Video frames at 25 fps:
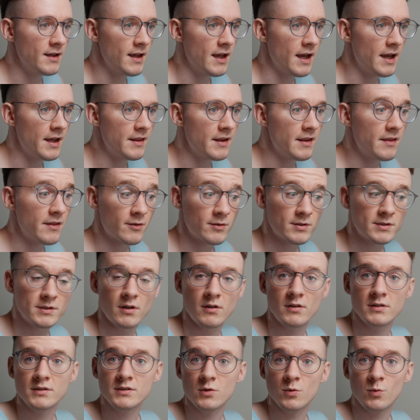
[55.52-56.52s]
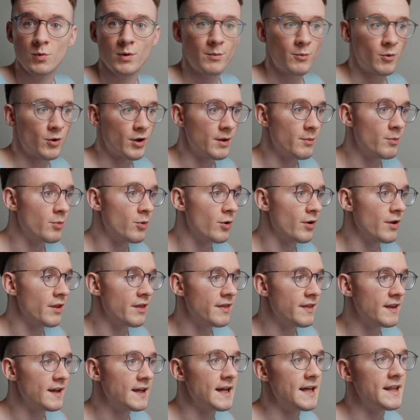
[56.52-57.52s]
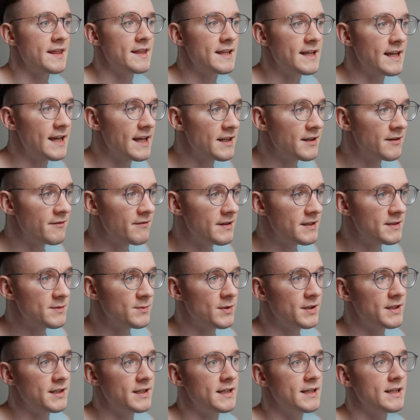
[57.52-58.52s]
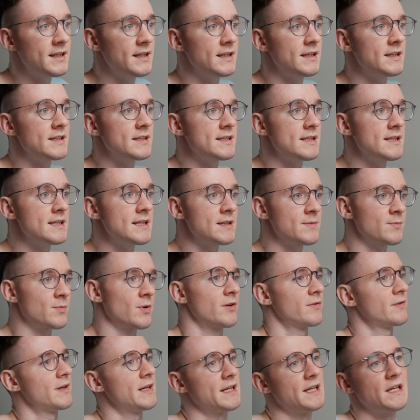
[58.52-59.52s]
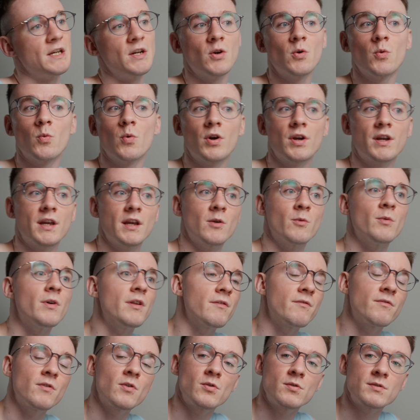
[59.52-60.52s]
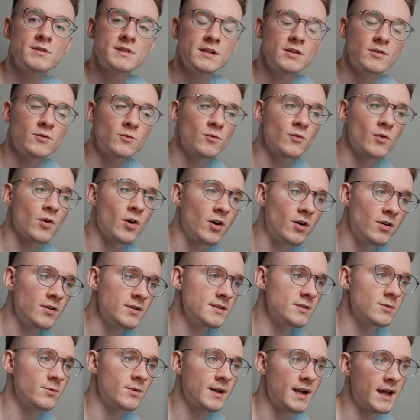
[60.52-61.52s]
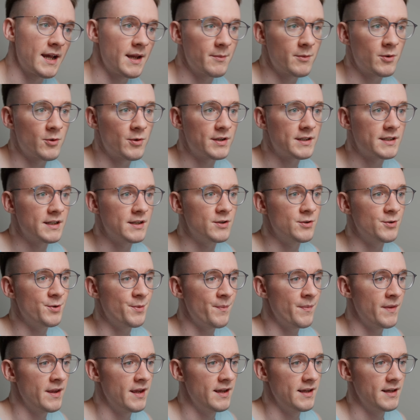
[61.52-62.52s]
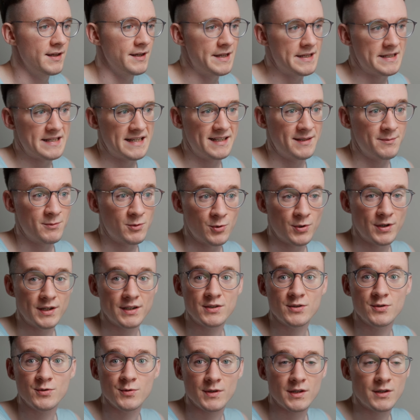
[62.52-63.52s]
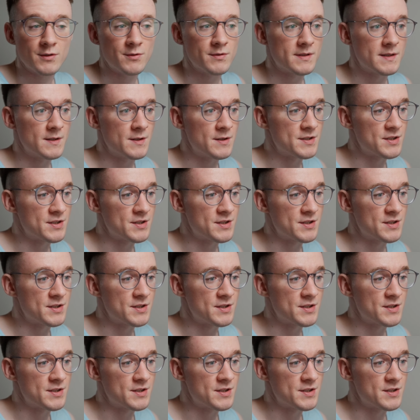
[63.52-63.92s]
And then there is also one more important thing at the end of this one. It is this part right here, working with photos in RAW. So what I am going to do is I am going to use their